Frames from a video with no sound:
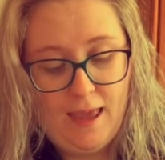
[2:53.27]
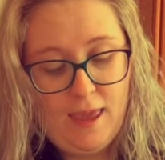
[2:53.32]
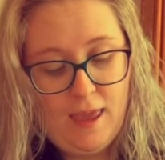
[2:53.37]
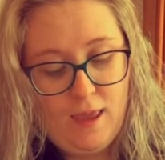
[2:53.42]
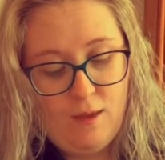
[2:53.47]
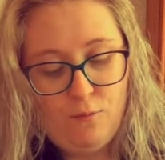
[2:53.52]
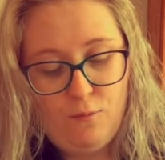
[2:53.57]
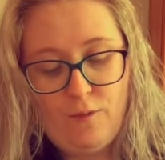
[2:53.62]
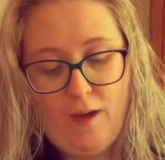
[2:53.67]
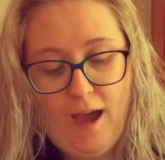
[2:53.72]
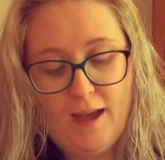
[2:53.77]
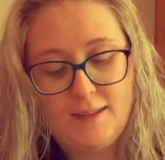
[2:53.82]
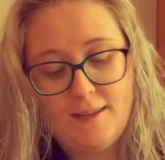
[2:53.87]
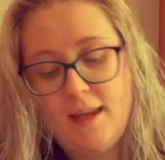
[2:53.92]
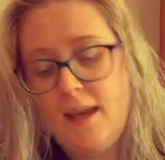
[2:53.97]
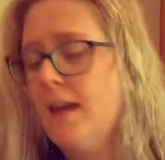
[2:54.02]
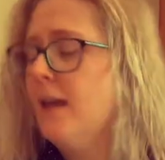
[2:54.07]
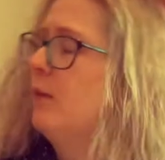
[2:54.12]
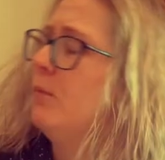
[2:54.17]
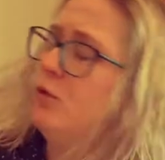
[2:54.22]
In fact,
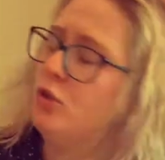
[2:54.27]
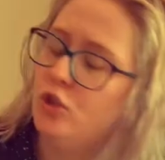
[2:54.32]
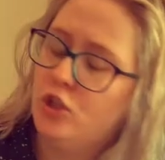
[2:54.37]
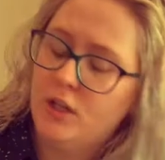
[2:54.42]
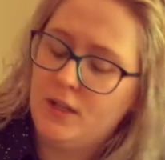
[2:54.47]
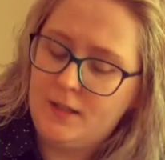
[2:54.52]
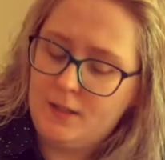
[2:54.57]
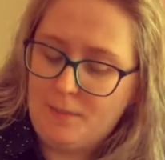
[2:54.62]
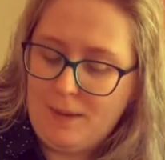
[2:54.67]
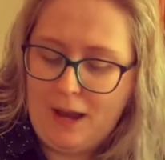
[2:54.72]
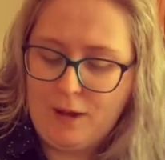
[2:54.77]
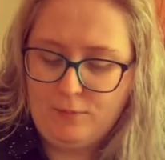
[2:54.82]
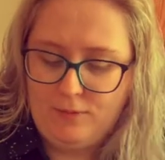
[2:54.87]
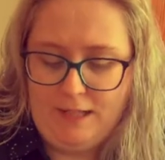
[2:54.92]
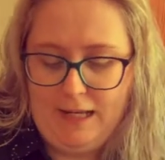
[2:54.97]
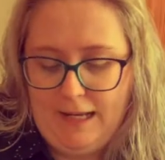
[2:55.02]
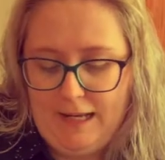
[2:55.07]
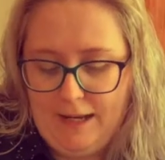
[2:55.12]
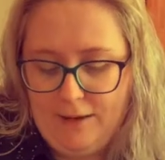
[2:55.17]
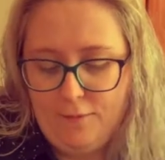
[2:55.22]
he was just about
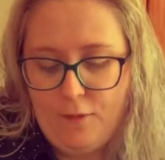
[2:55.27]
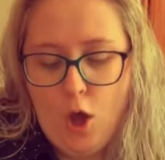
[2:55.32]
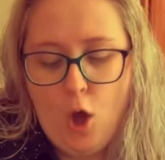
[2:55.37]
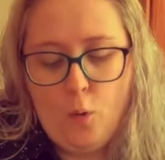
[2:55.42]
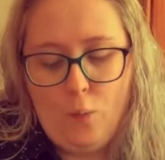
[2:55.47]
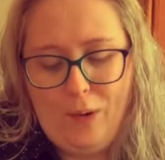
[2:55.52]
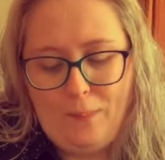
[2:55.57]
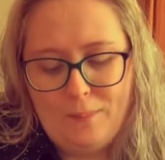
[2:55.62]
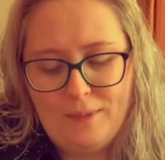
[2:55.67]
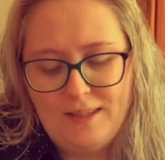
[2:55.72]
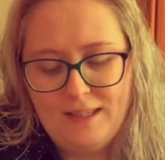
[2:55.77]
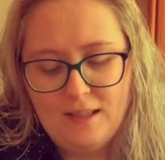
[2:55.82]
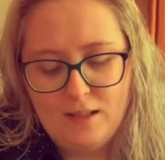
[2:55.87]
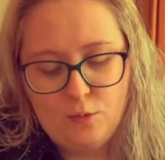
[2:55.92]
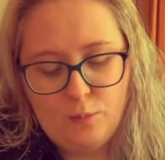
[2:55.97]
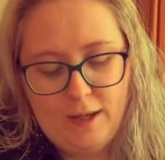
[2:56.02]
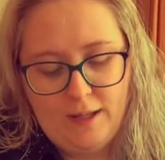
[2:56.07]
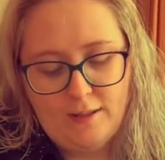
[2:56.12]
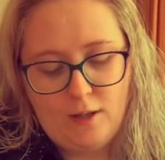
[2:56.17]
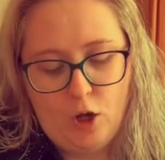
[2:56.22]
to leave when Mrs.
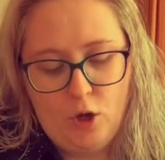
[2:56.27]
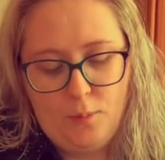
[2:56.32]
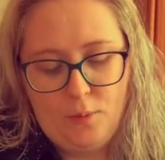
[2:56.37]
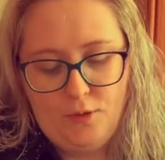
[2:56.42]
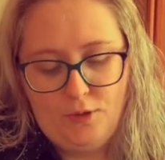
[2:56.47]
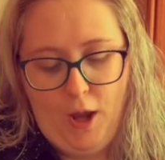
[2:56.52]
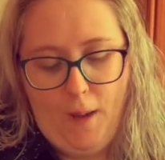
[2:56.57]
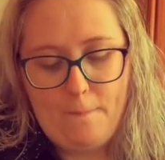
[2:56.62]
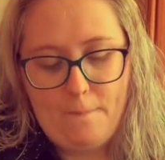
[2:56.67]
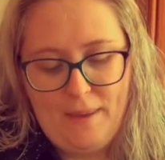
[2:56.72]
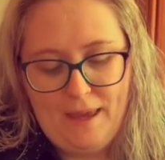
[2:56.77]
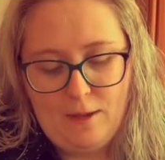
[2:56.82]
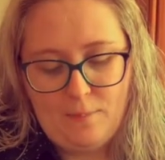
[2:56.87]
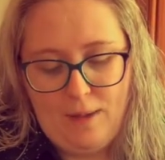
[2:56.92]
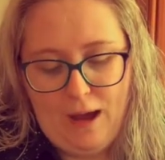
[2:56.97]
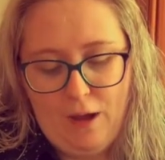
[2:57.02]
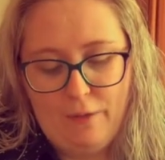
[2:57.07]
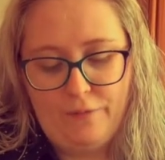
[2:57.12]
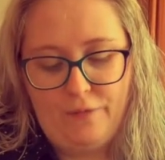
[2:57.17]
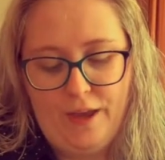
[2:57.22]
Twit opened her big
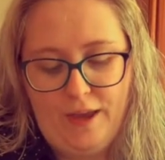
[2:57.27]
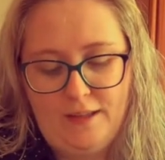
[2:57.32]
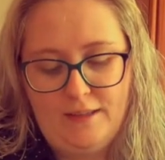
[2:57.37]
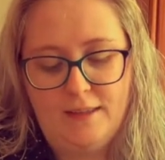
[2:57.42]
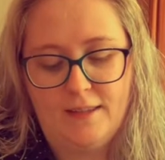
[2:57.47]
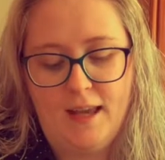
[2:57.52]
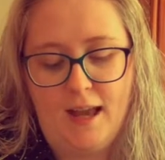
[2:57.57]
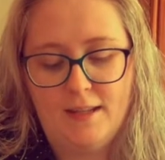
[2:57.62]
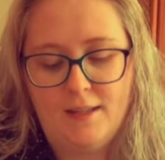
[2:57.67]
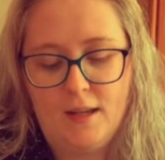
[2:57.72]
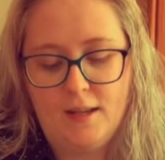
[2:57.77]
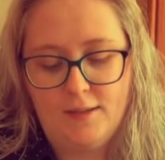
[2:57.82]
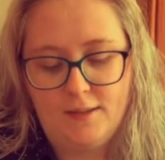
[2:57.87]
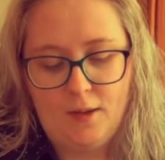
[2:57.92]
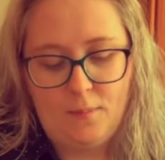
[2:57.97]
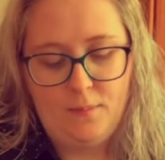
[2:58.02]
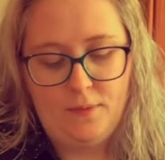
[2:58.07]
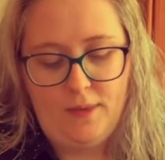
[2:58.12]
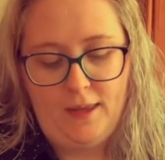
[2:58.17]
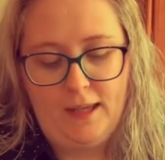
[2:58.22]
mouth and said
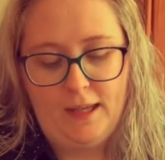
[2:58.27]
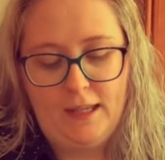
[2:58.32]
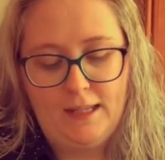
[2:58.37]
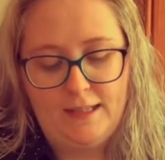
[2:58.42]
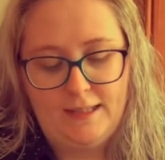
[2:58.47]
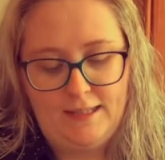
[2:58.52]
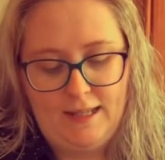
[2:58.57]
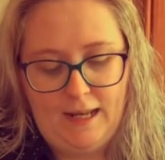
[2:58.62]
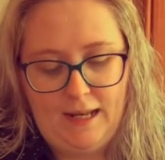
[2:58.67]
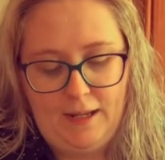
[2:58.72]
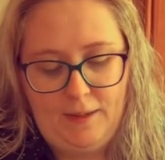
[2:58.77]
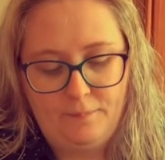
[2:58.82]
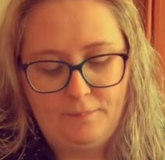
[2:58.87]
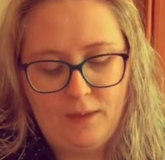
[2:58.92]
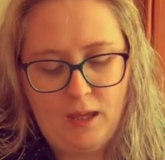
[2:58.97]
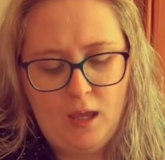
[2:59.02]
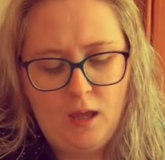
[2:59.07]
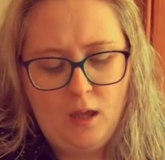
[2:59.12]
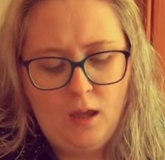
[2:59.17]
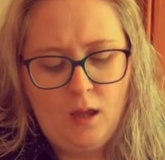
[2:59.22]
something silly.
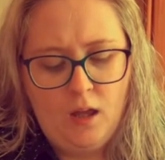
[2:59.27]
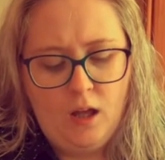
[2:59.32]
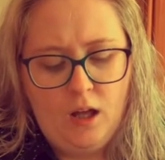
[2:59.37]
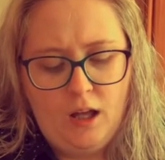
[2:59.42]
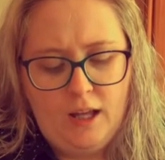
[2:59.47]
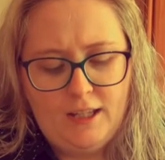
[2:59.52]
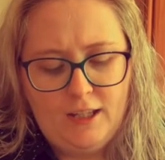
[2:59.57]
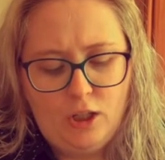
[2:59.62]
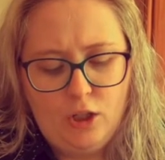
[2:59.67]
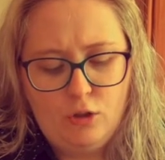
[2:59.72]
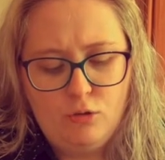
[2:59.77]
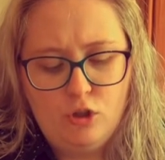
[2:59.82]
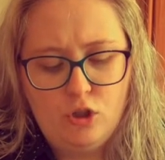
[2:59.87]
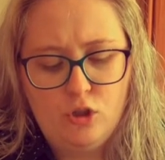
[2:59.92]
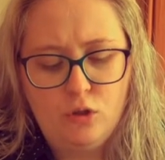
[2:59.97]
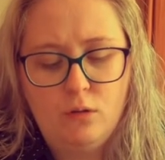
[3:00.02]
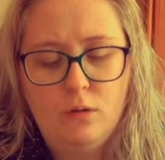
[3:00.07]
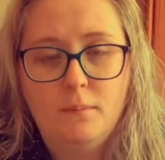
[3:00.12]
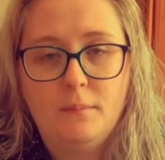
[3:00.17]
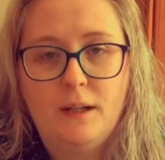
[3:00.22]
"Are you
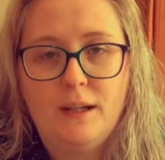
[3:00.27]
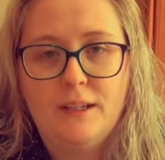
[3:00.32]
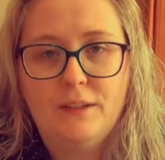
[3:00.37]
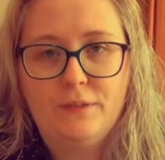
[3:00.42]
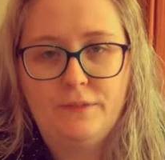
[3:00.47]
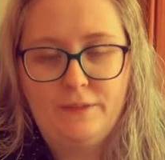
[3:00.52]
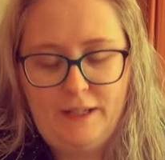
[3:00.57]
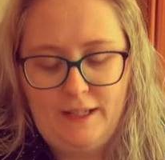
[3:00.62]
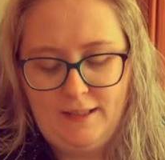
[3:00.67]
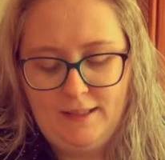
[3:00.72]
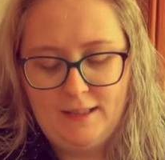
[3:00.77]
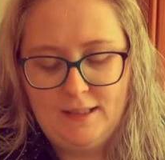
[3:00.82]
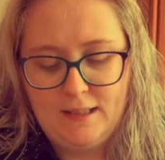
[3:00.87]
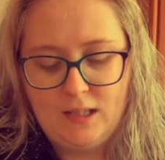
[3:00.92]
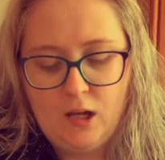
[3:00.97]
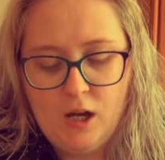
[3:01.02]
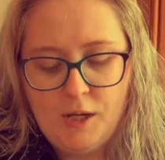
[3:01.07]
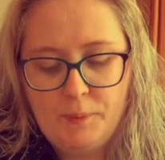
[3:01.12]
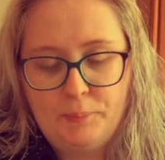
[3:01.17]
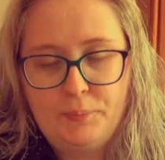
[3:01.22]
sure my feet are
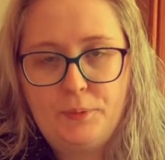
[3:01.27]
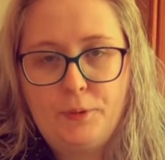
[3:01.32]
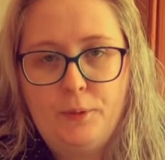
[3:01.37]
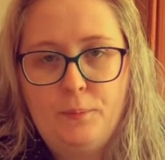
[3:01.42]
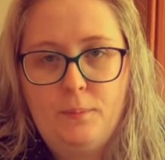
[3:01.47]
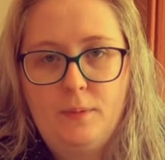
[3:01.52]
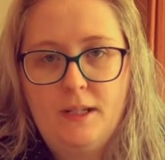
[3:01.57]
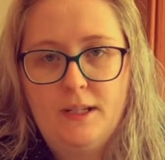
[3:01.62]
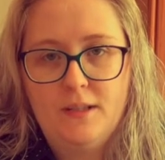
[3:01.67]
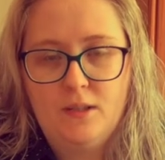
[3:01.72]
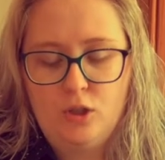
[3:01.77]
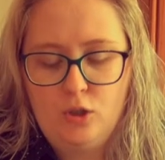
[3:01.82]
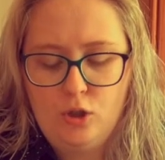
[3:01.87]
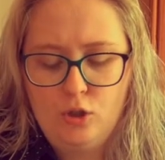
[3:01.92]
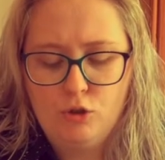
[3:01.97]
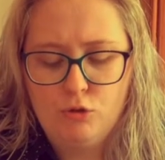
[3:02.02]
tied properly to the